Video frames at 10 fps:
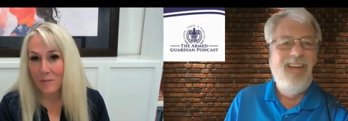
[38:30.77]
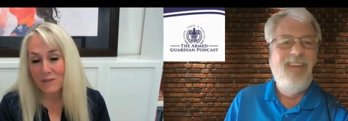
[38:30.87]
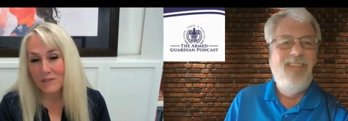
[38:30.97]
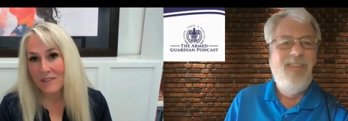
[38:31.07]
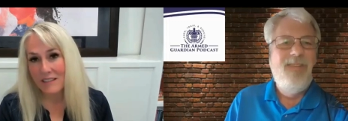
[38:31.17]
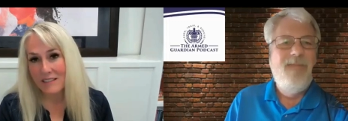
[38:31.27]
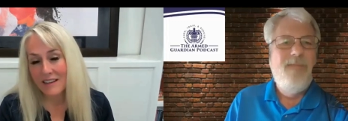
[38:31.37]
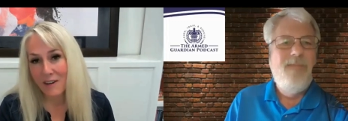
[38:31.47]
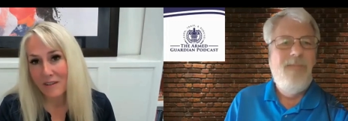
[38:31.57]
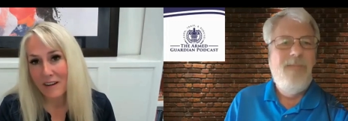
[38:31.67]
Speaker 1: I, most
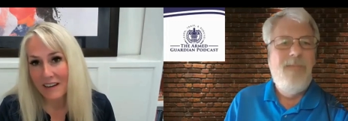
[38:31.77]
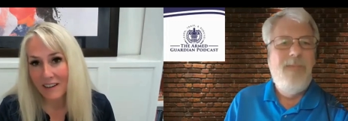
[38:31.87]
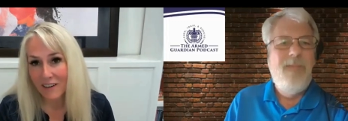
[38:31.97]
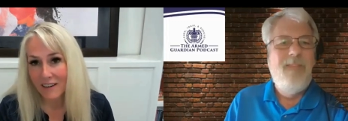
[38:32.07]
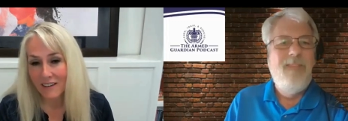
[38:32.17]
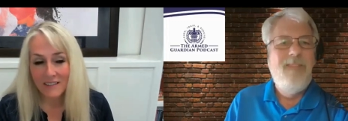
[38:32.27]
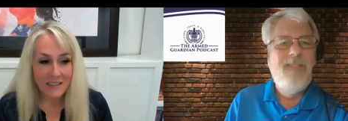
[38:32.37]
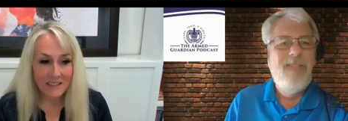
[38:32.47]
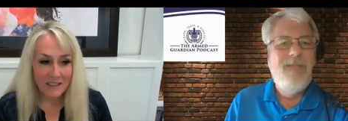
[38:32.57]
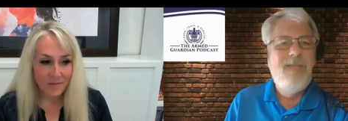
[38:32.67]
that I read are
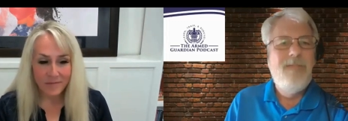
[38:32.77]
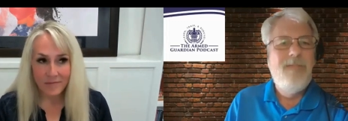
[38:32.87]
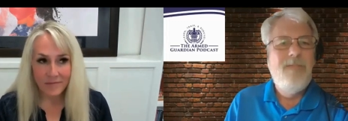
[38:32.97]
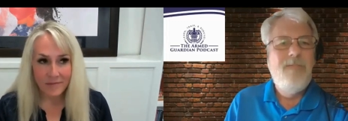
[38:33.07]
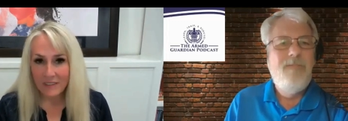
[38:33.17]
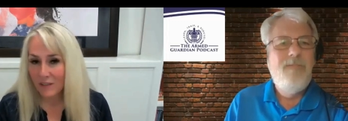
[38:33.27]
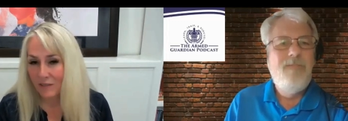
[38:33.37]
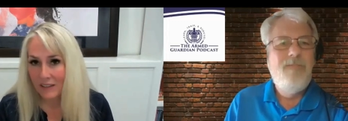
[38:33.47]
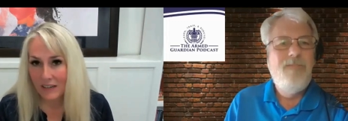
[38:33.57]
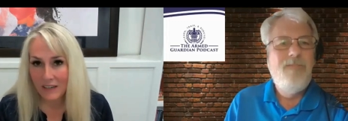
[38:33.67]
gun
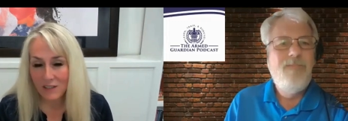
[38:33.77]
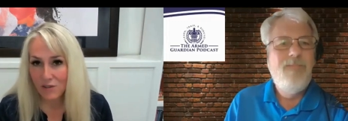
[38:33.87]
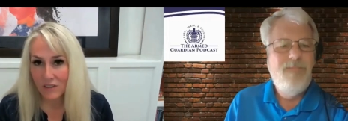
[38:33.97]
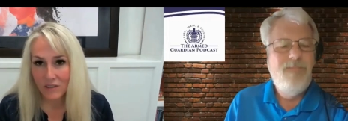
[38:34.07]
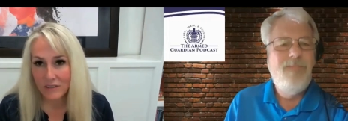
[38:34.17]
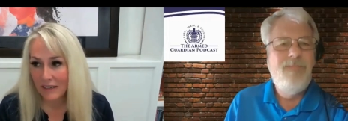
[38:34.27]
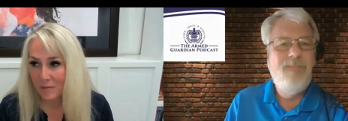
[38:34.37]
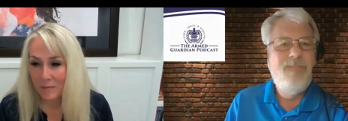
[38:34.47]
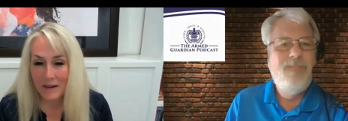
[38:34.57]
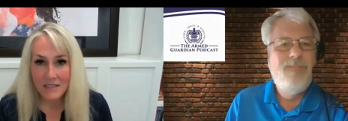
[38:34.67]
related, instructor
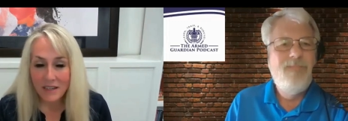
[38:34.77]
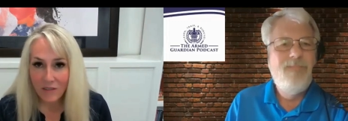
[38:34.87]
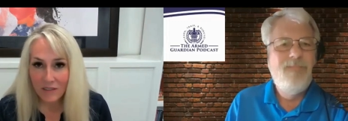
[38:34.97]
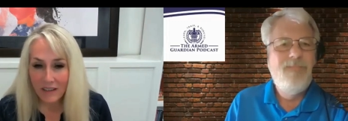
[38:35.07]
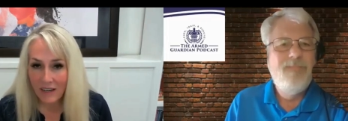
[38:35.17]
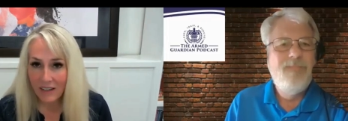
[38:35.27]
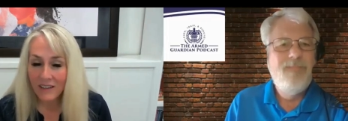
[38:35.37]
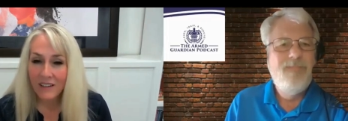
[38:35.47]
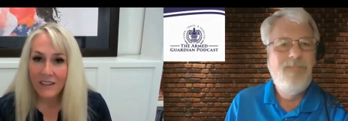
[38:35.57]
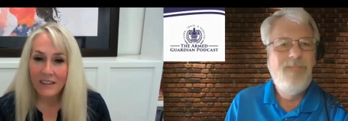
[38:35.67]
related, mindset related.
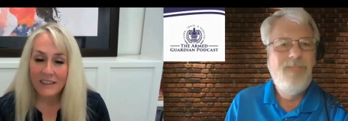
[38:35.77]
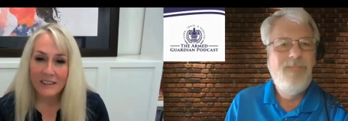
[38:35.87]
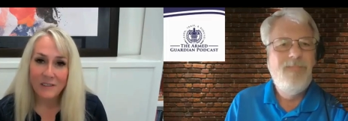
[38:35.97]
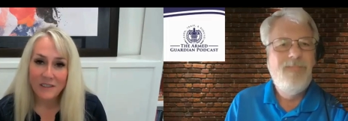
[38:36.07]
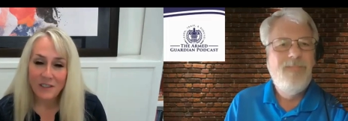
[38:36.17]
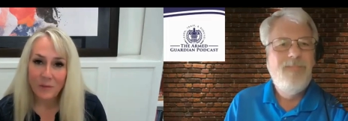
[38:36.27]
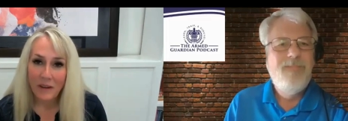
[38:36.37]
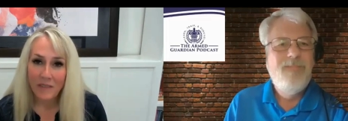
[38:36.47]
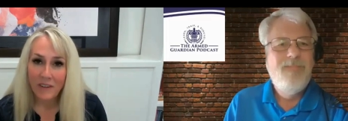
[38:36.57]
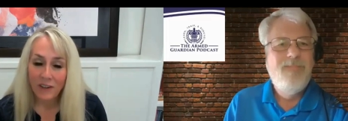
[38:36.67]
Uh, so
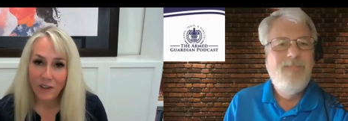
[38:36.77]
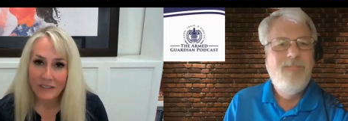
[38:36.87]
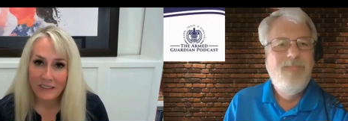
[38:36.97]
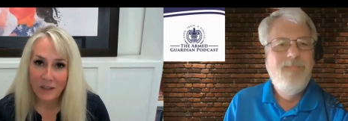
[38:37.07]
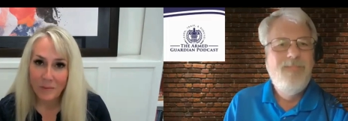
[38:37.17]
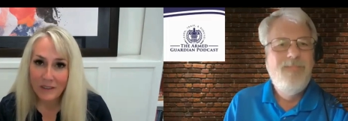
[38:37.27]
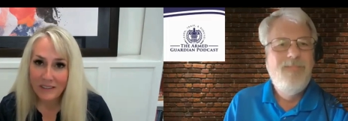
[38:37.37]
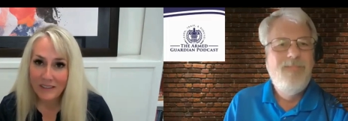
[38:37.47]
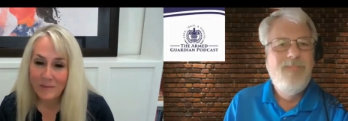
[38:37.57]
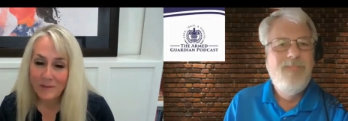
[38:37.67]
we have an a girl and a gun book
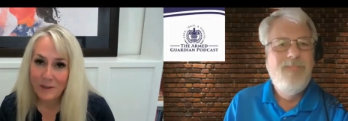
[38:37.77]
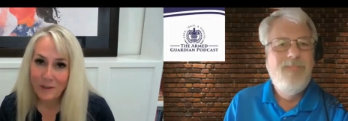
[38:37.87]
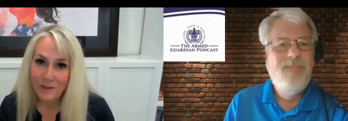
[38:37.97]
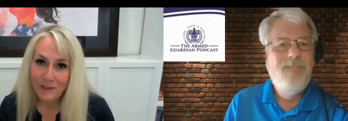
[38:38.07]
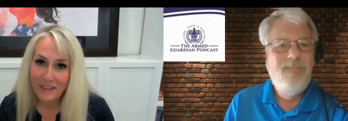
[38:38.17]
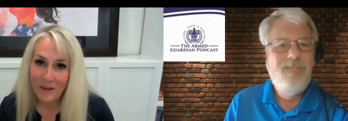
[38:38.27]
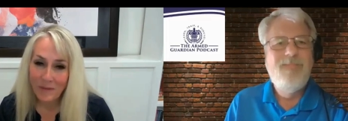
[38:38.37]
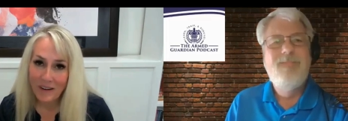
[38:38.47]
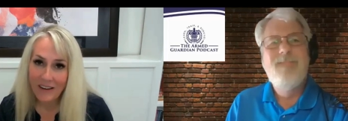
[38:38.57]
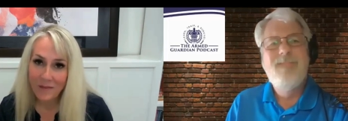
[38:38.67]
club. So usually I'm
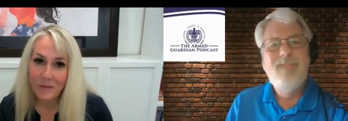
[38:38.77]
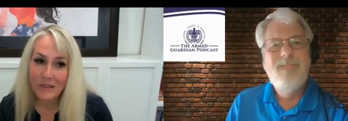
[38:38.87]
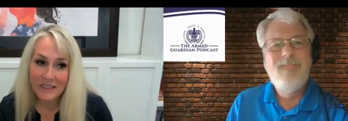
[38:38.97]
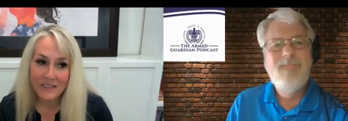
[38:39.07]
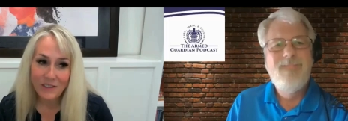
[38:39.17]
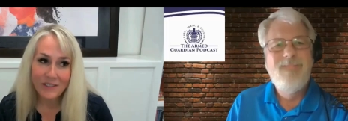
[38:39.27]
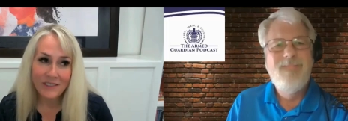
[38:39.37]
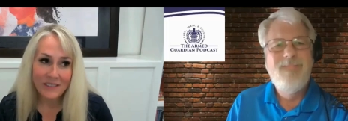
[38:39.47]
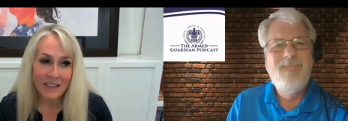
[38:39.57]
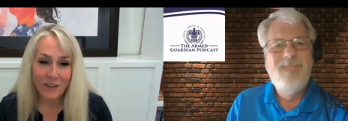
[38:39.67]
reading books,
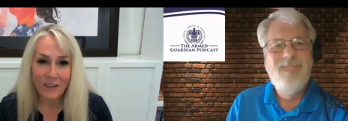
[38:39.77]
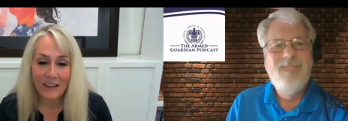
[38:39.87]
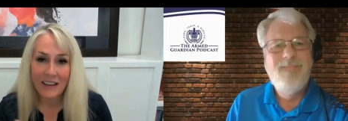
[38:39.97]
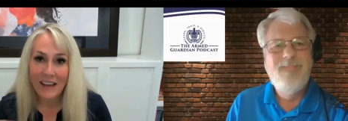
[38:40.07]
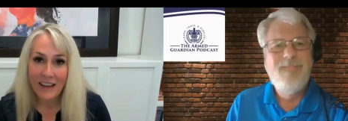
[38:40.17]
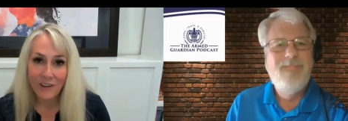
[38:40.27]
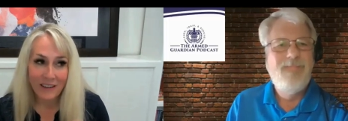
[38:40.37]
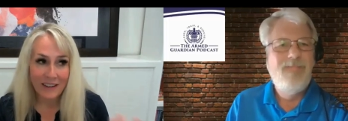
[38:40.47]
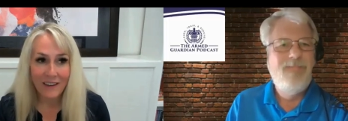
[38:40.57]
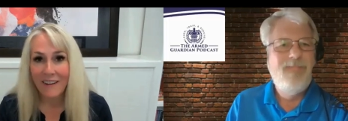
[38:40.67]
either getting ahead or
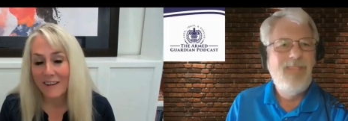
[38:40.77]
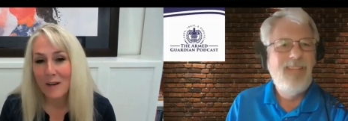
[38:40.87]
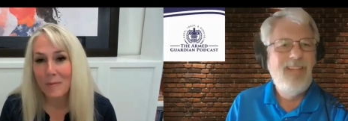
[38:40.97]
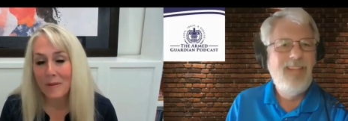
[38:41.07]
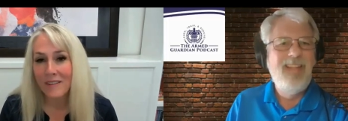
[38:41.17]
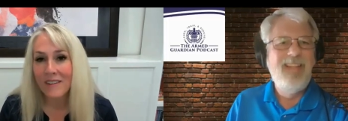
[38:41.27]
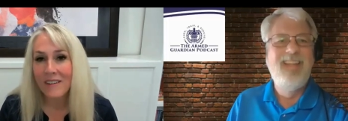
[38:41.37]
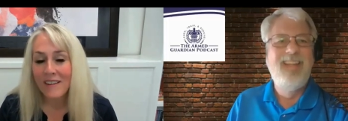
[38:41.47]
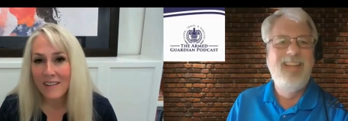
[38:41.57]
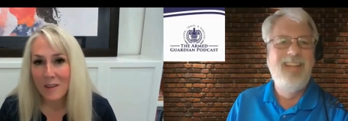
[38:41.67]
getting caught up on
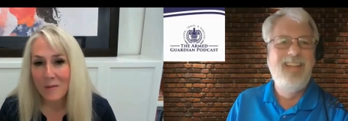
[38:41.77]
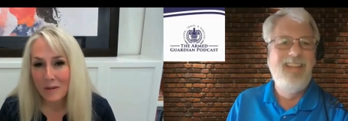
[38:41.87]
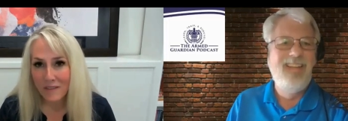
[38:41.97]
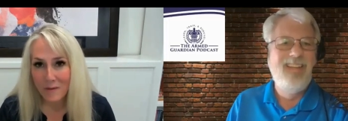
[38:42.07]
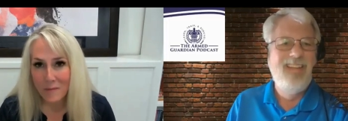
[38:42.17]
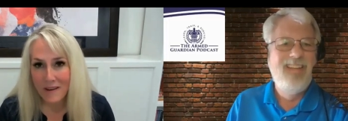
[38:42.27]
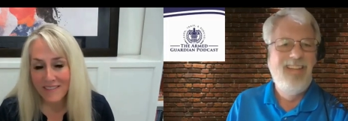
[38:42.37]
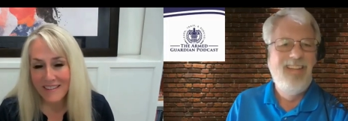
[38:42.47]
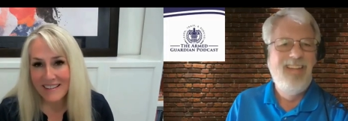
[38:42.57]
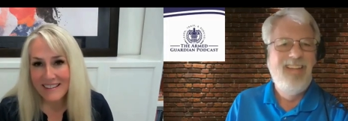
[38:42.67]
the book of the
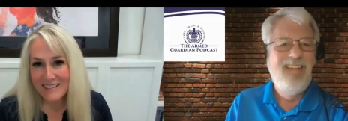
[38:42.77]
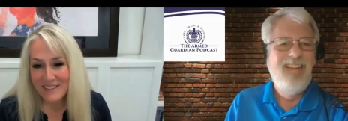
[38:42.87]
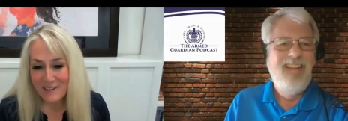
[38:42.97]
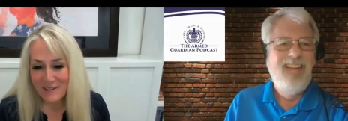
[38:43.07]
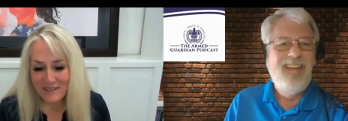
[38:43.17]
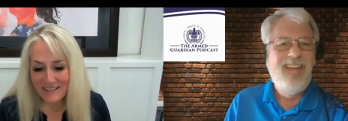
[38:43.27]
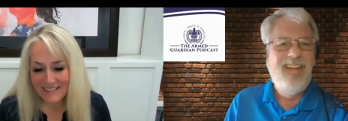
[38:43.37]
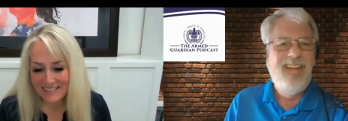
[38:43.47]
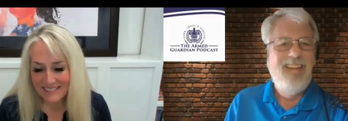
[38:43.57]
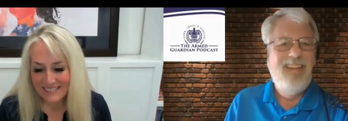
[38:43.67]
month. So
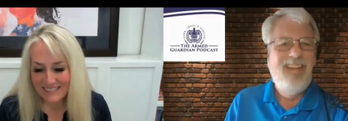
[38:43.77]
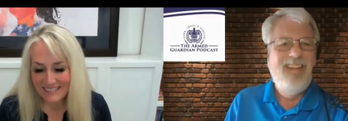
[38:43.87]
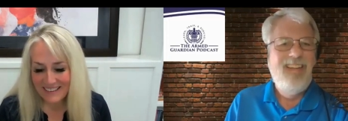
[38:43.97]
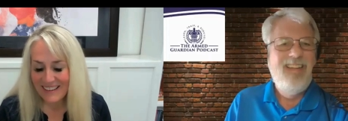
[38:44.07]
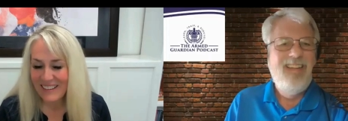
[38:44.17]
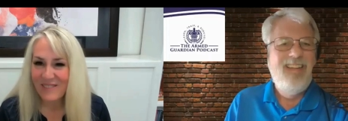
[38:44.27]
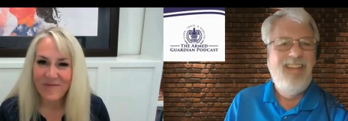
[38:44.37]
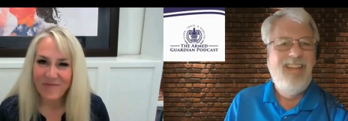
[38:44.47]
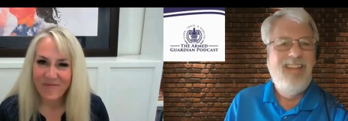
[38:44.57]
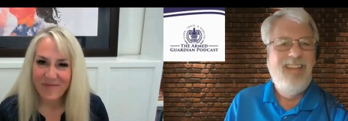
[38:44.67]
uh, yeah,
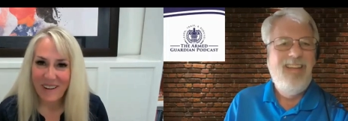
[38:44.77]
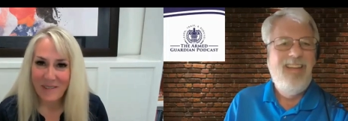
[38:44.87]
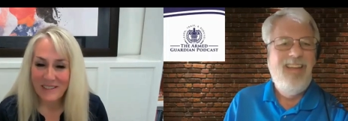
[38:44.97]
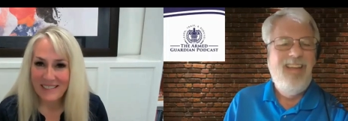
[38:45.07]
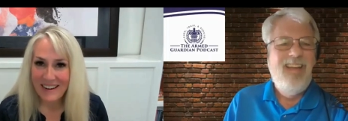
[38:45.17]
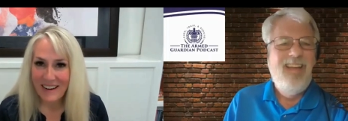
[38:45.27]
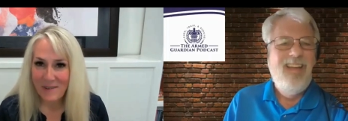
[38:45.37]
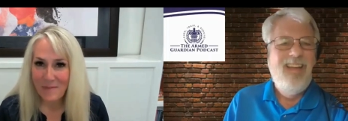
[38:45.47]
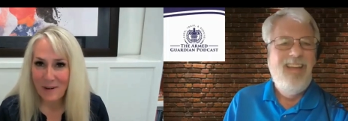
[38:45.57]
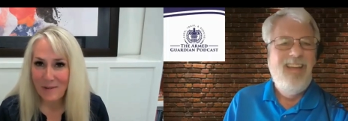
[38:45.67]
I wish that I
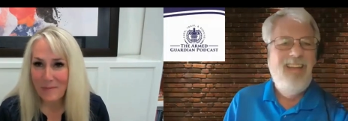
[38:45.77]
had more